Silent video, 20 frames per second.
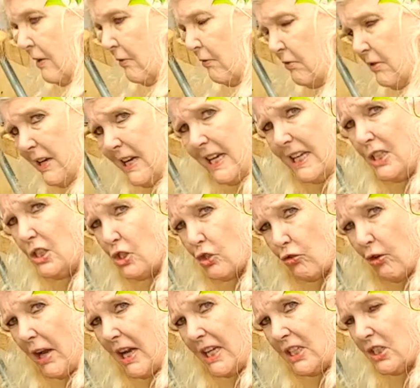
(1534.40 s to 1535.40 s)
really
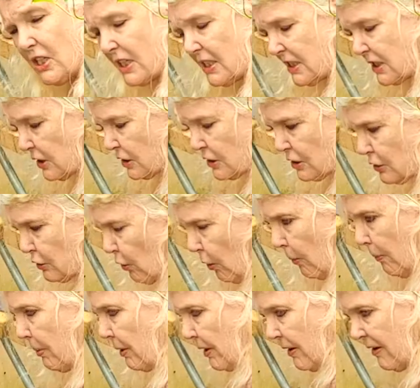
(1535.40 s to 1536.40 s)
strange, they just
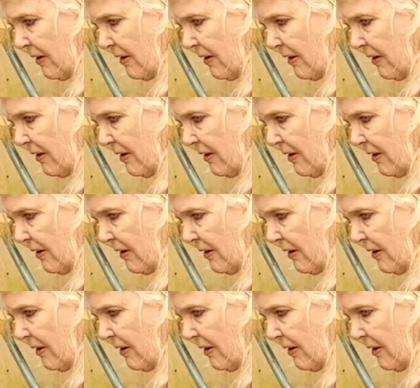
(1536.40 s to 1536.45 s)
stop